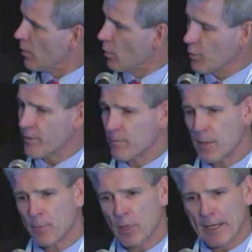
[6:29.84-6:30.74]
You've got
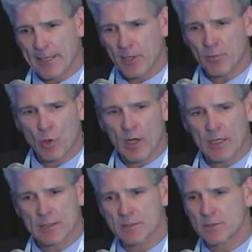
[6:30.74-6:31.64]
people like
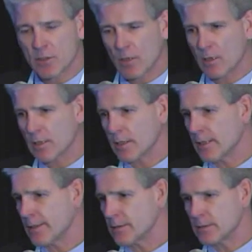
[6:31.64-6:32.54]
Enterprise,
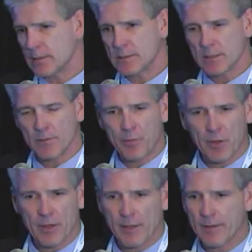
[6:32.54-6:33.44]
Targa,
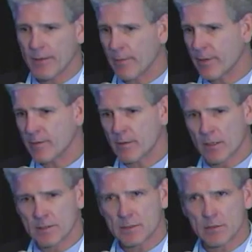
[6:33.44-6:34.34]
DCP, I mean, the
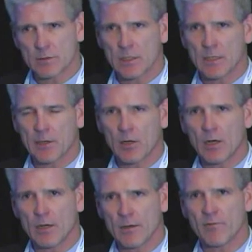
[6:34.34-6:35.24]
list goes on
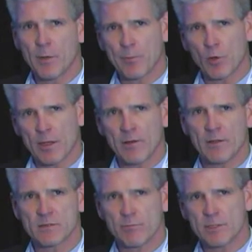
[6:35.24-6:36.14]
of people in
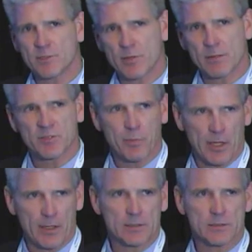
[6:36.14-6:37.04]
this midstream
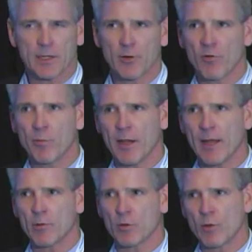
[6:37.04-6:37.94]
space and who have been
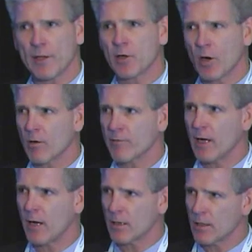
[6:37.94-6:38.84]
able to really carve
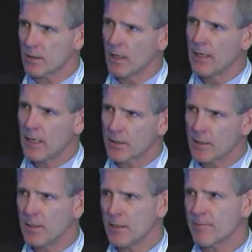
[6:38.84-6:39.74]
out a
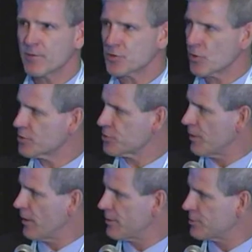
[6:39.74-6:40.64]
key infrastructure
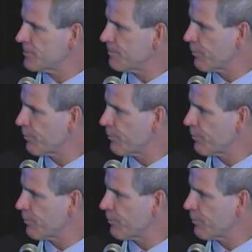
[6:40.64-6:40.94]
niche.